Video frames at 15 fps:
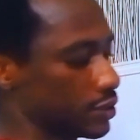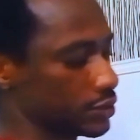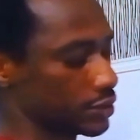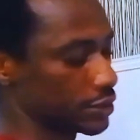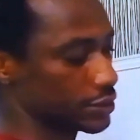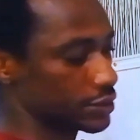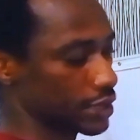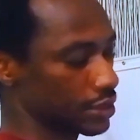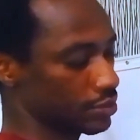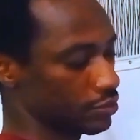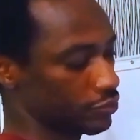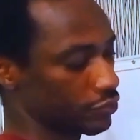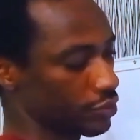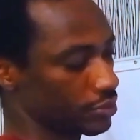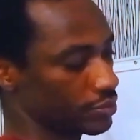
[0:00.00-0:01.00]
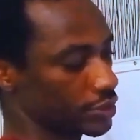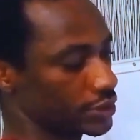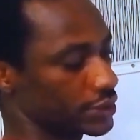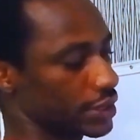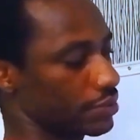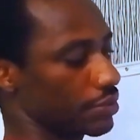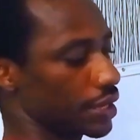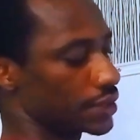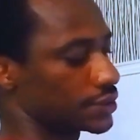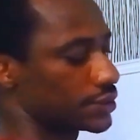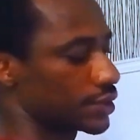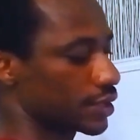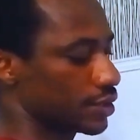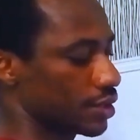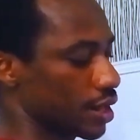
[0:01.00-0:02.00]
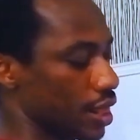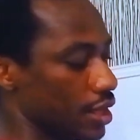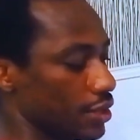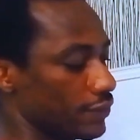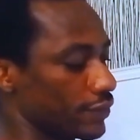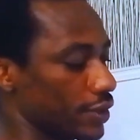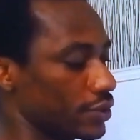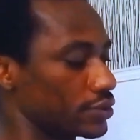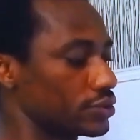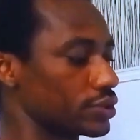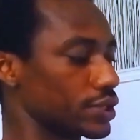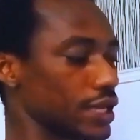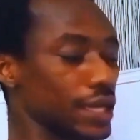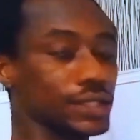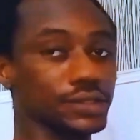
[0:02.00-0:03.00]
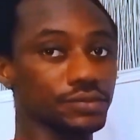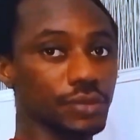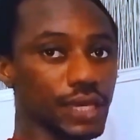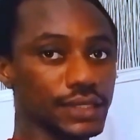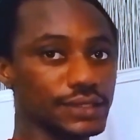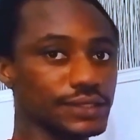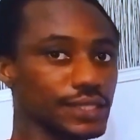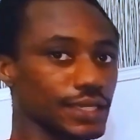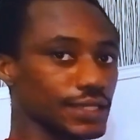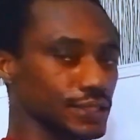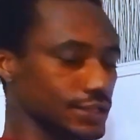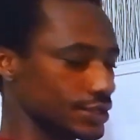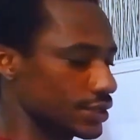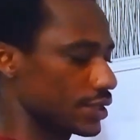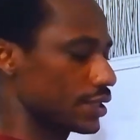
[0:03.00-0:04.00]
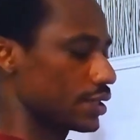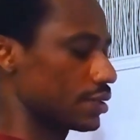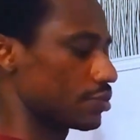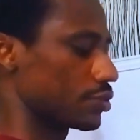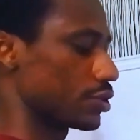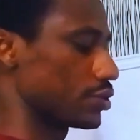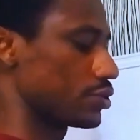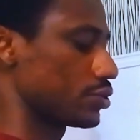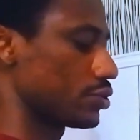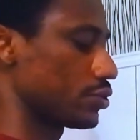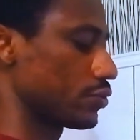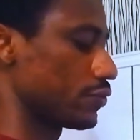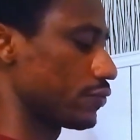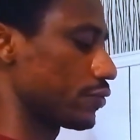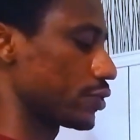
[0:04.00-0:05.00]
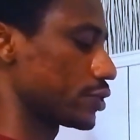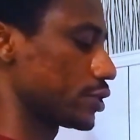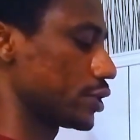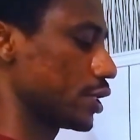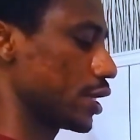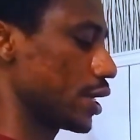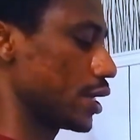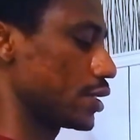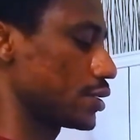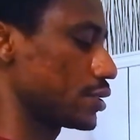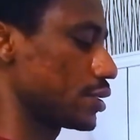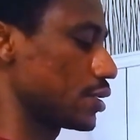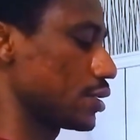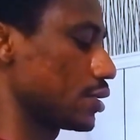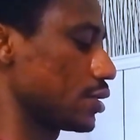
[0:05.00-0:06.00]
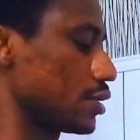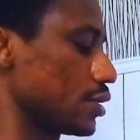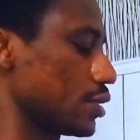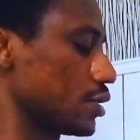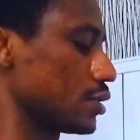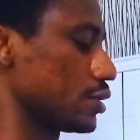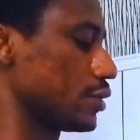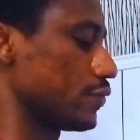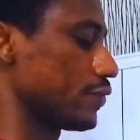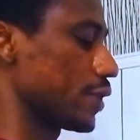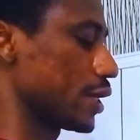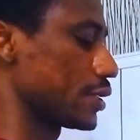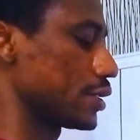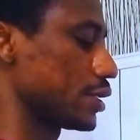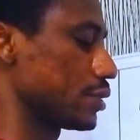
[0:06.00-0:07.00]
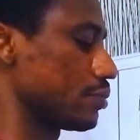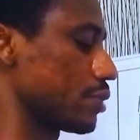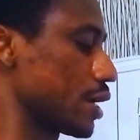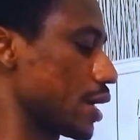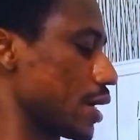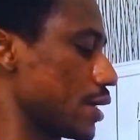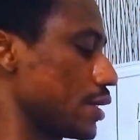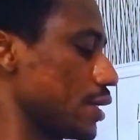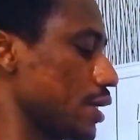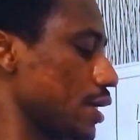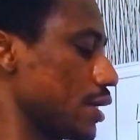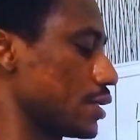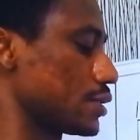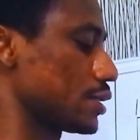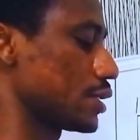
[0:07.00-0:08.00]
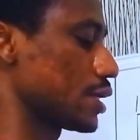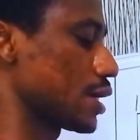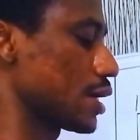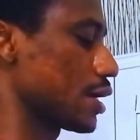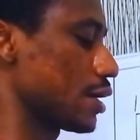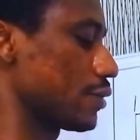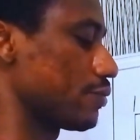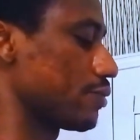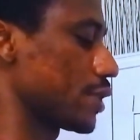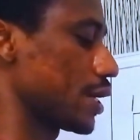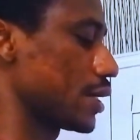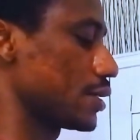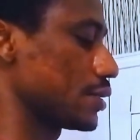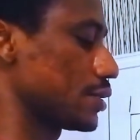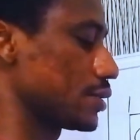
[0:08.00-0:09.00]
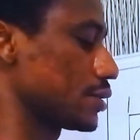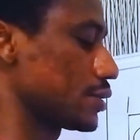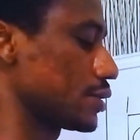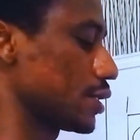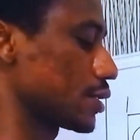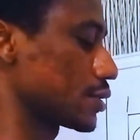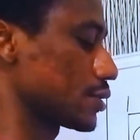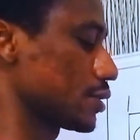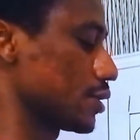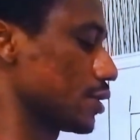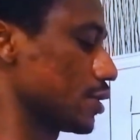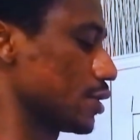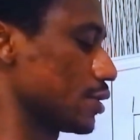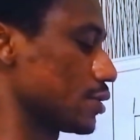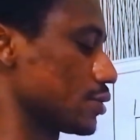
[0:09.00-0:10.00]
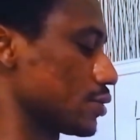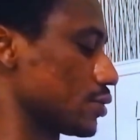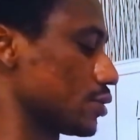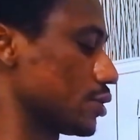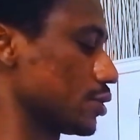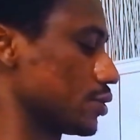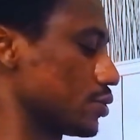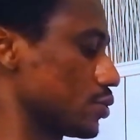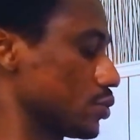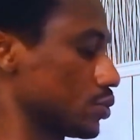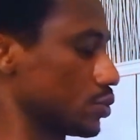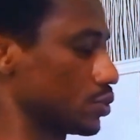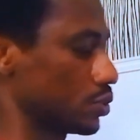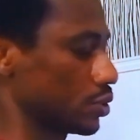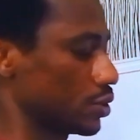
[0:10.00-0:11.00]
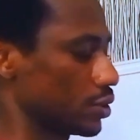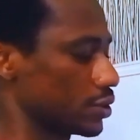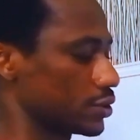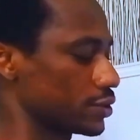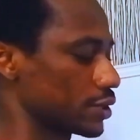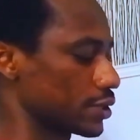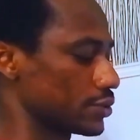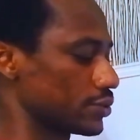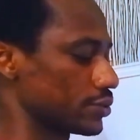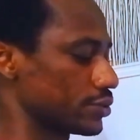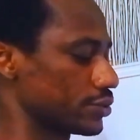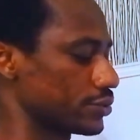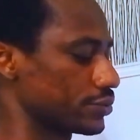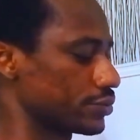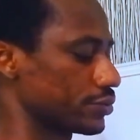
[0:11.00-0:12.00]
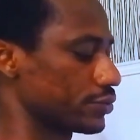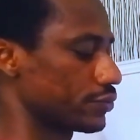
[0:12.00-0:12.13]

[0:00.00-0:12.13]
The same from the same answer, if I want to get my 6, I'm going to do 48 divided by 8, and I have my 6. So these two settled